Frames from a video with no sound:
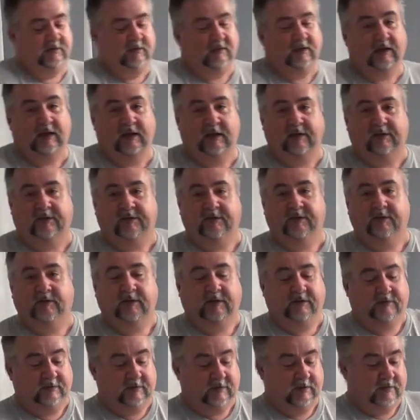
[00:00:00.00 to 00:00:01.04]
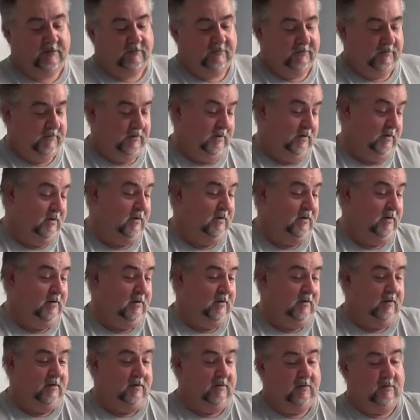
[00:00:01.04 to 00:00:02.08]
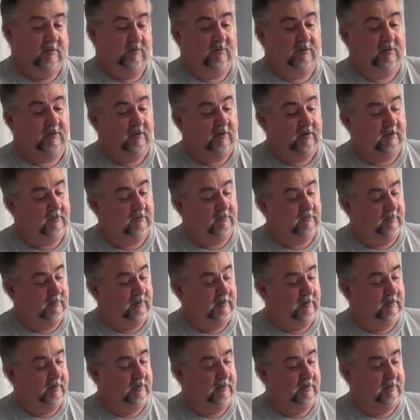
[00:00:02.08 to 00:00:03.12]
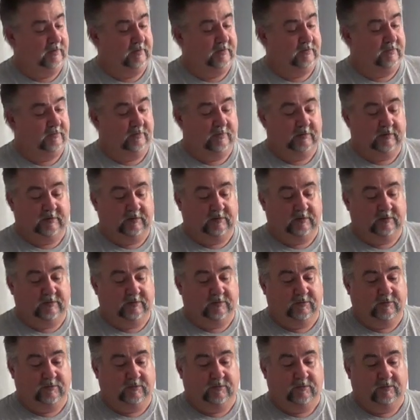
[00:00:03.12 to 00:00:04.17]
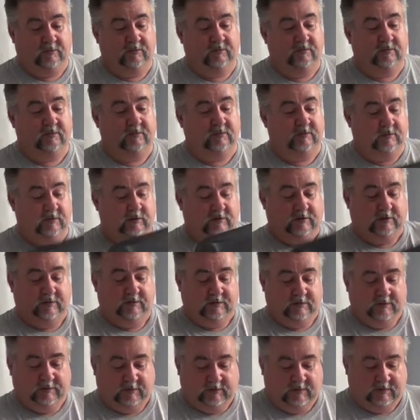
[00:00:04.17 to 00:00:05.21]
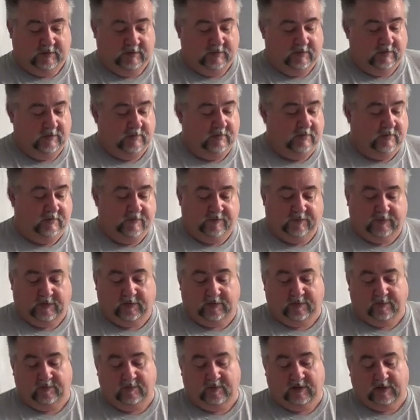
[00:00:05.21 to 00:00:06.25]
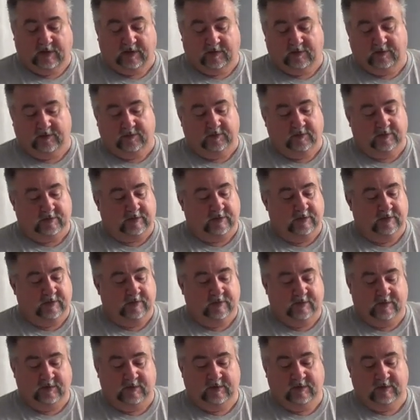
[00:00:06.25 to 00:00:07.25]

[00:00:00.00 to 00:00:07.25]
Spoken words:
glass, so that's kind of a plus. Man, it is really cool looking. Very modern looking.